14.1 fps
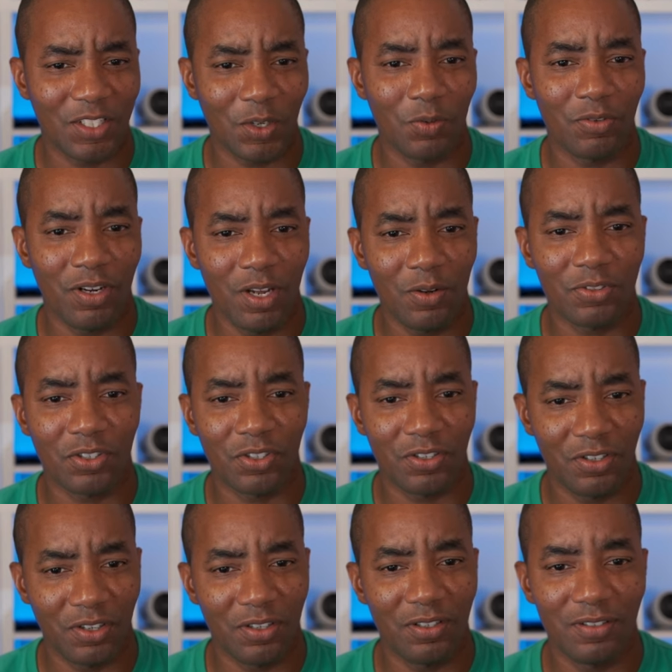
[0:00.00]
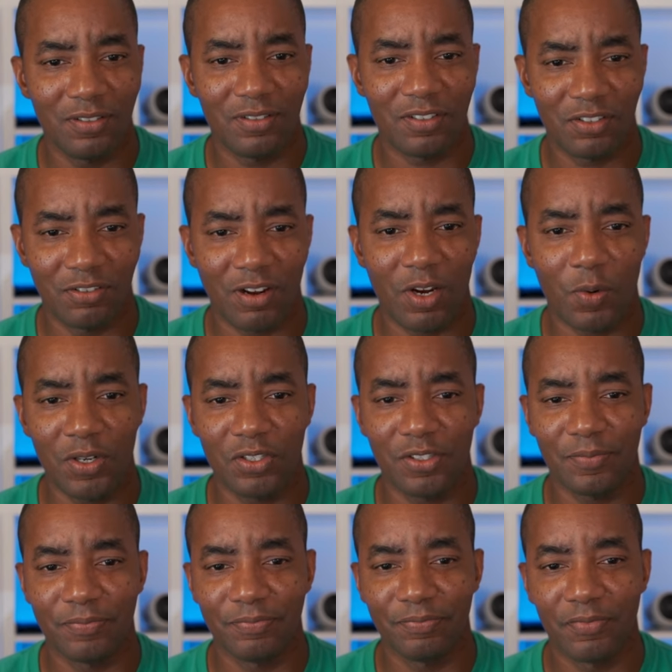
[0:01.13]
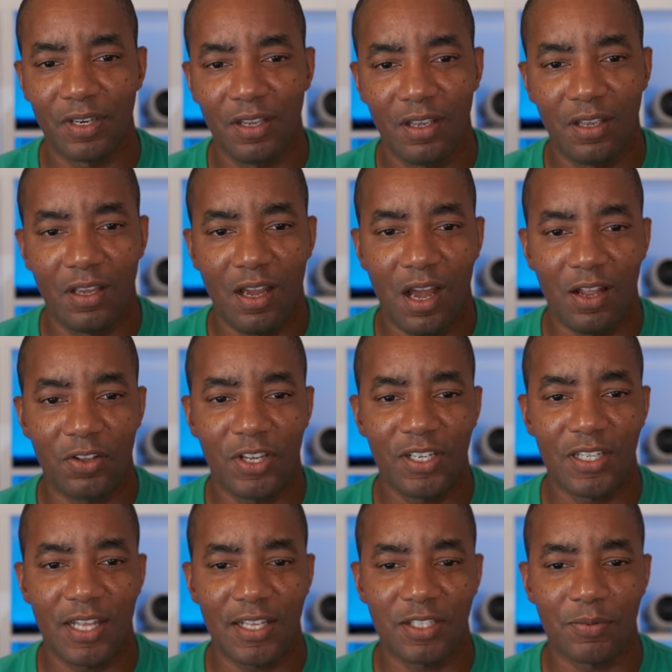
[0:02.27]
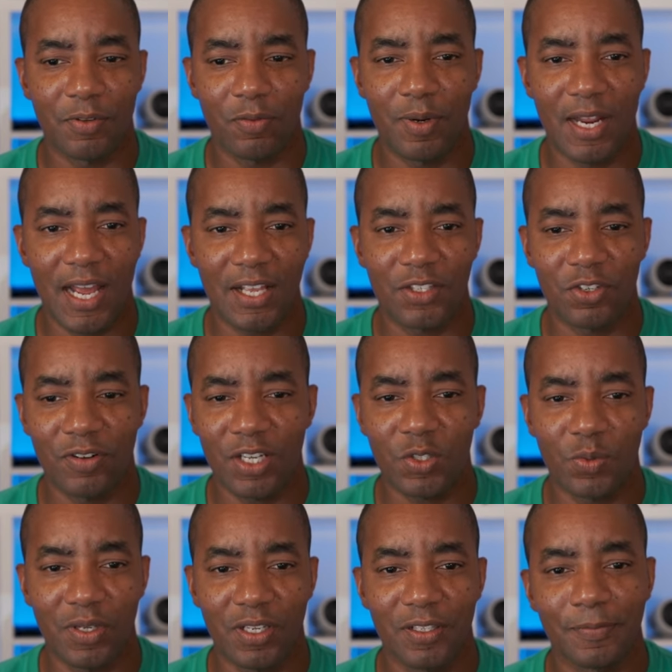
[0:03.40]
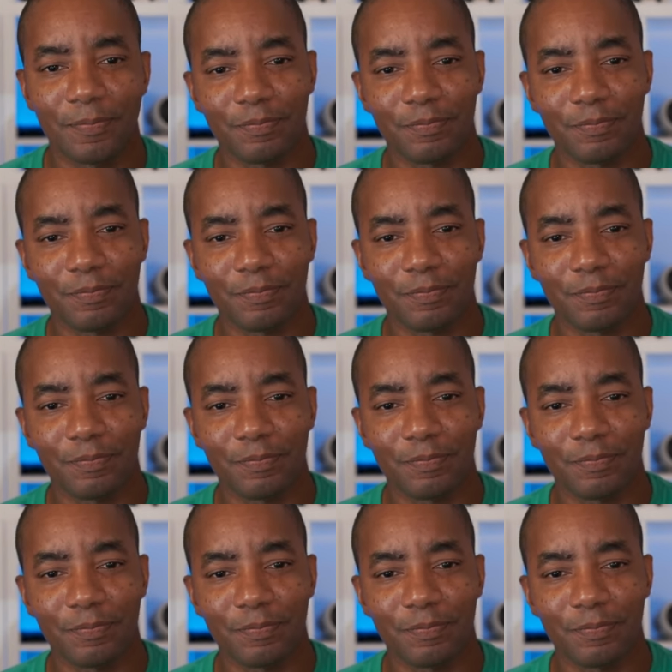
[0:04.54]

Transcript: don't know. It's a great question. I'll look into that. That's something for me to answer next week.